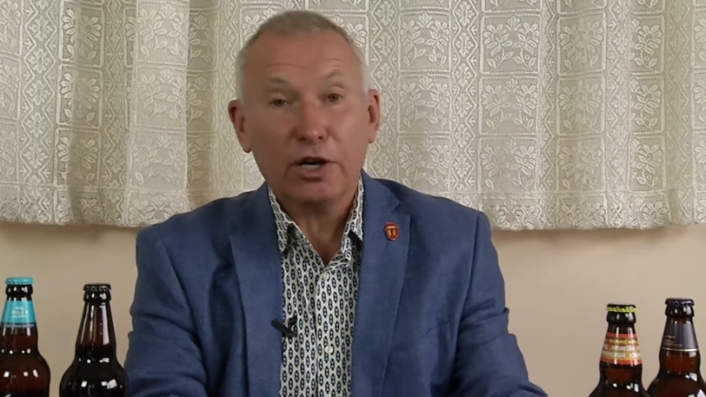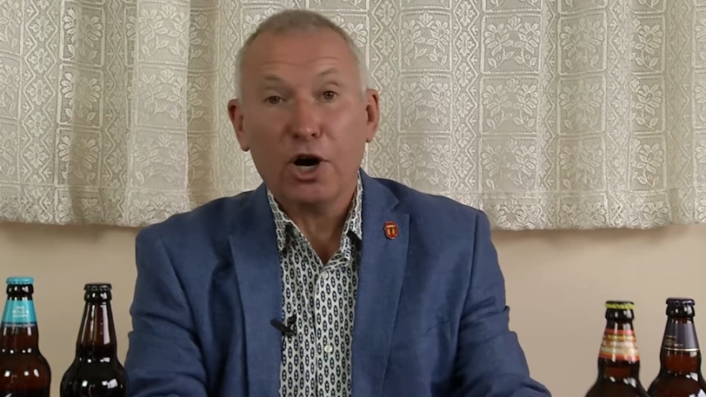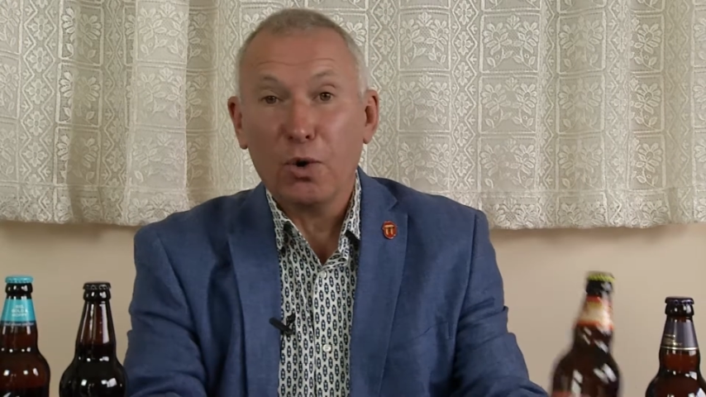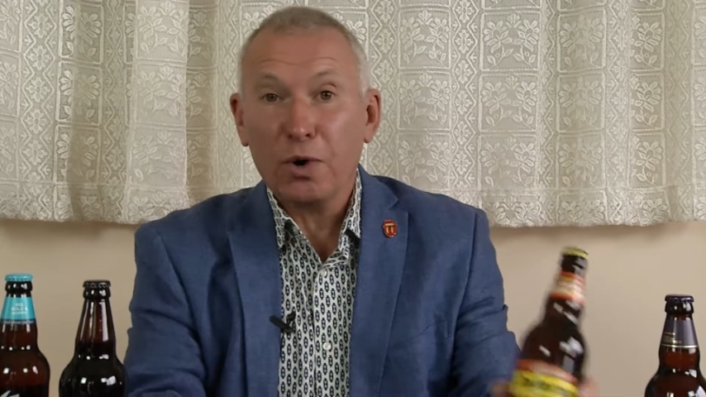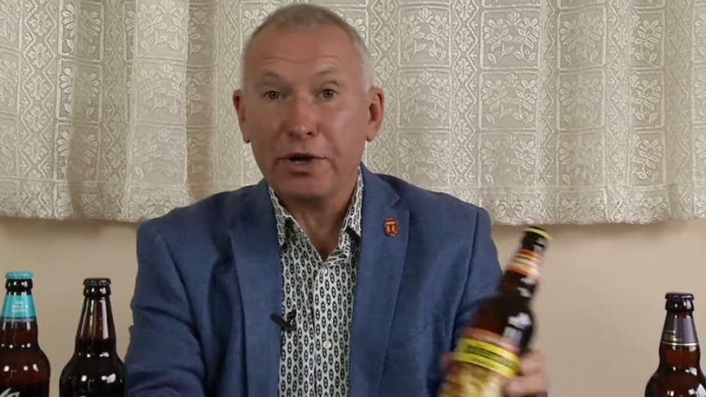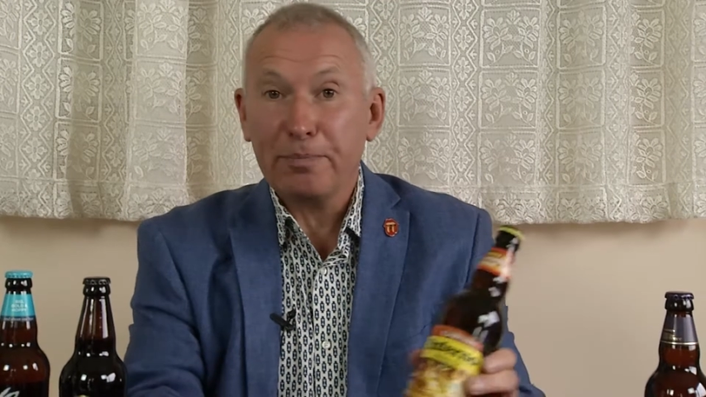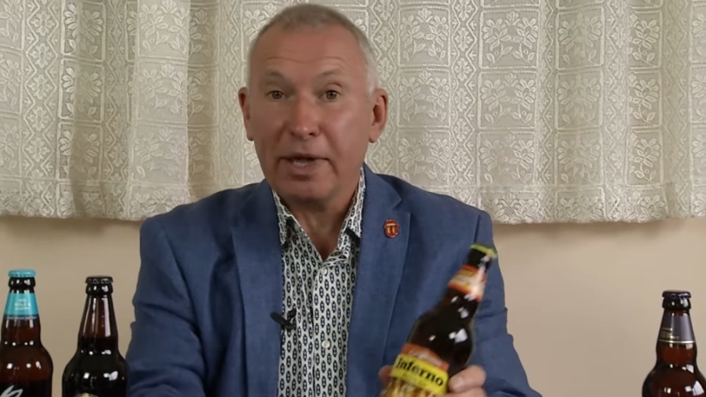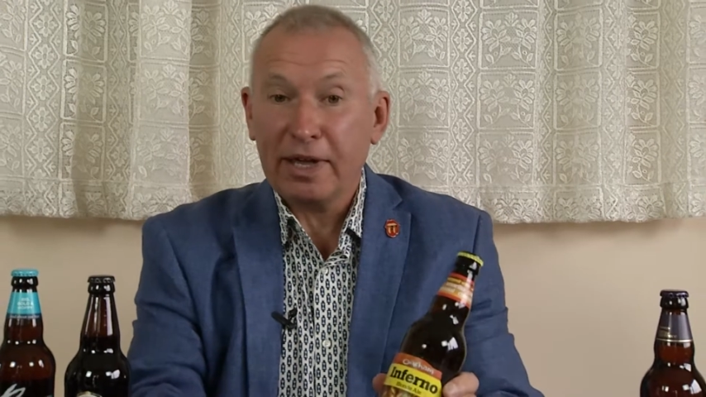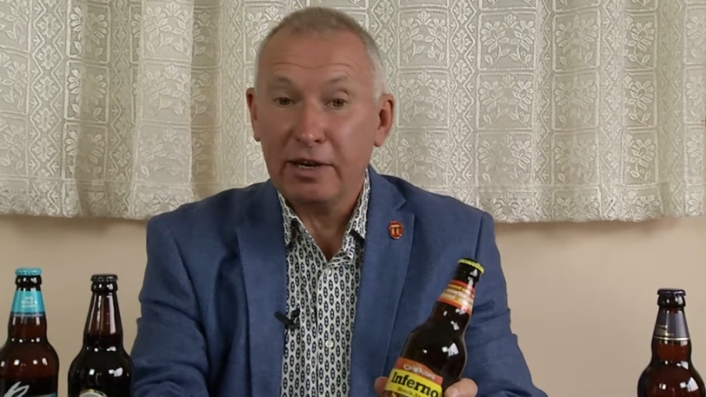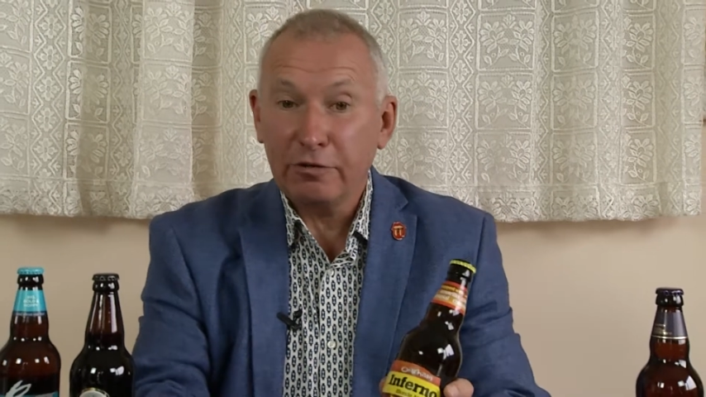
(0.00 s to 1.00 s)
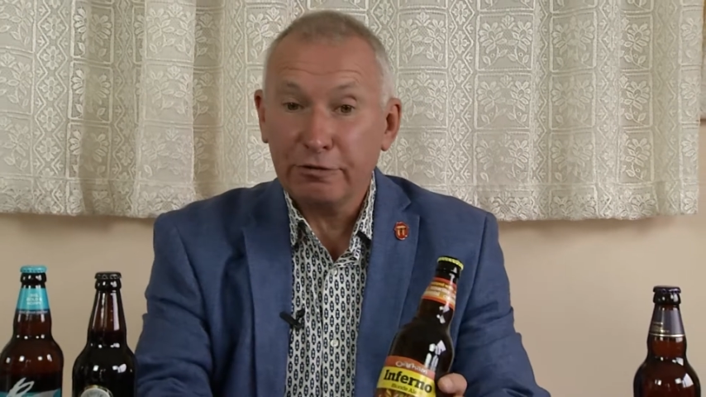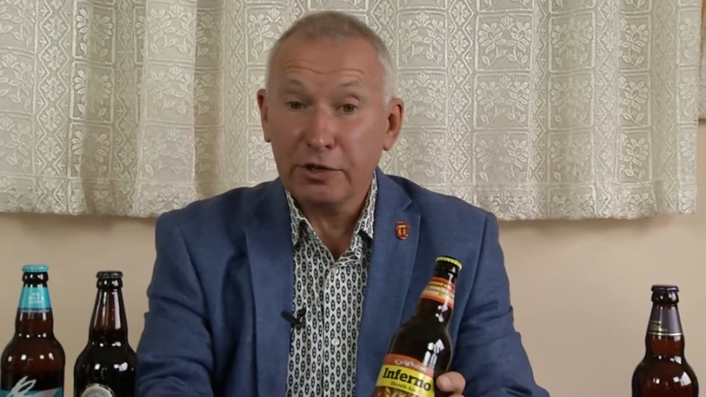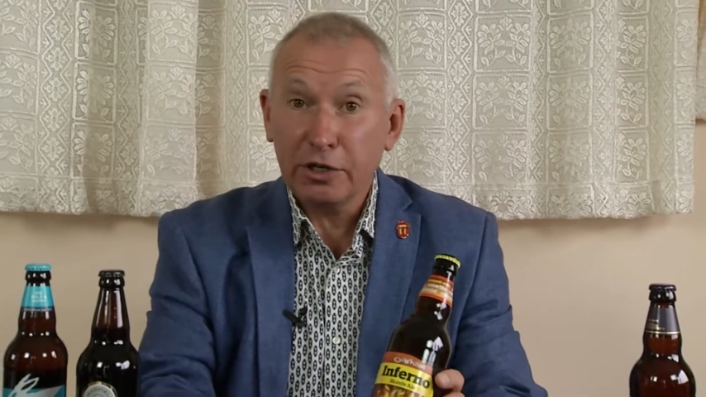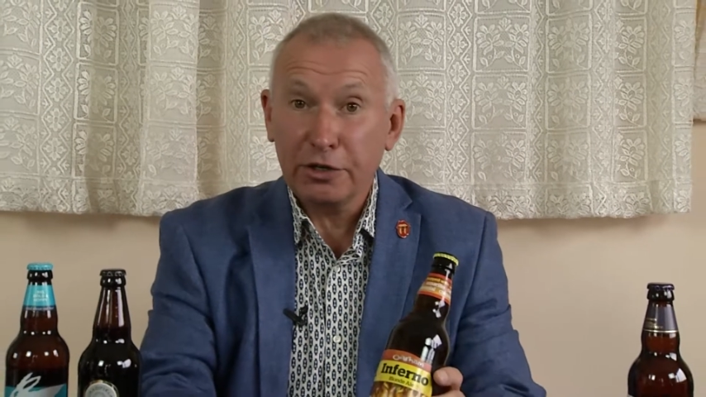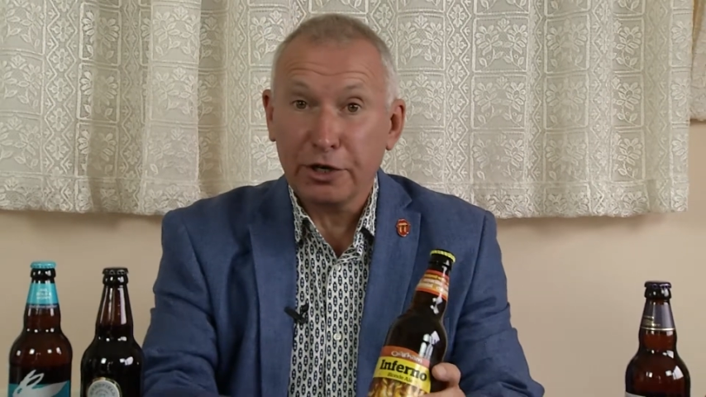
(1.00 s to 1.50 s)
Oakham
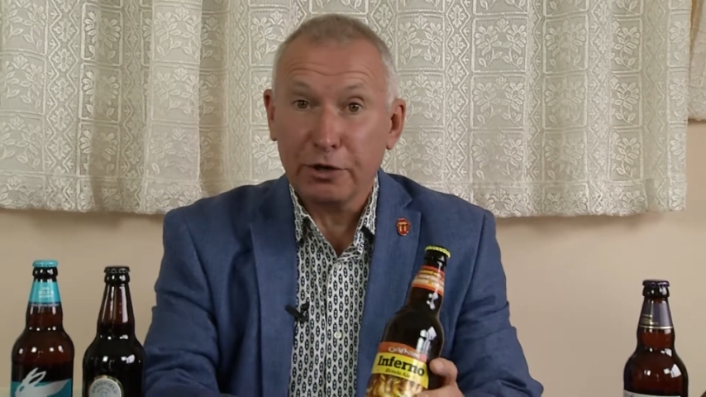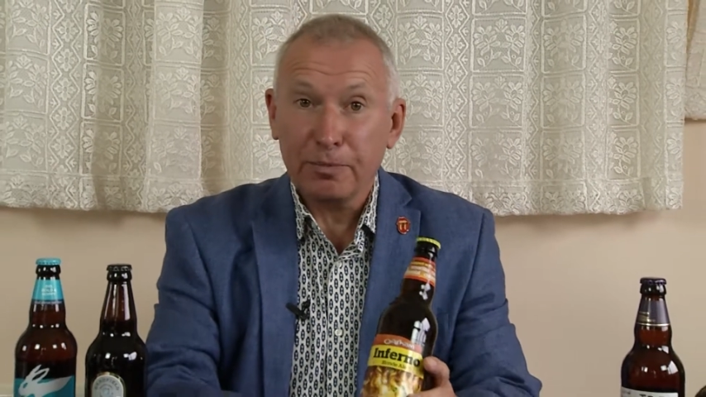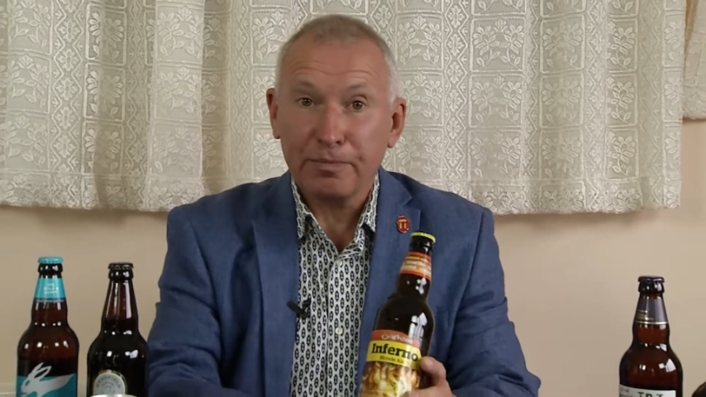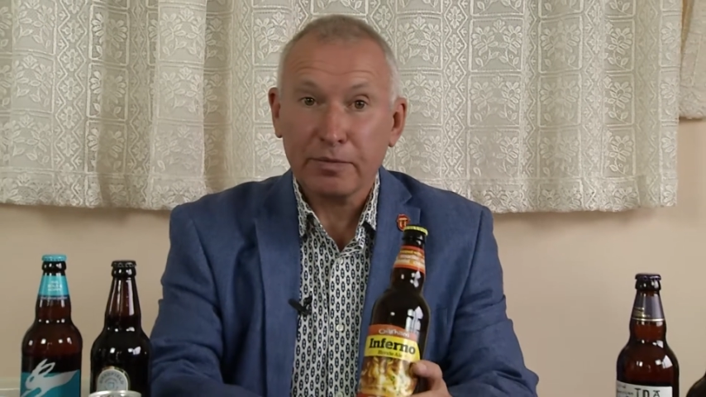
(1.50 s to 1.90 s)
Inferno.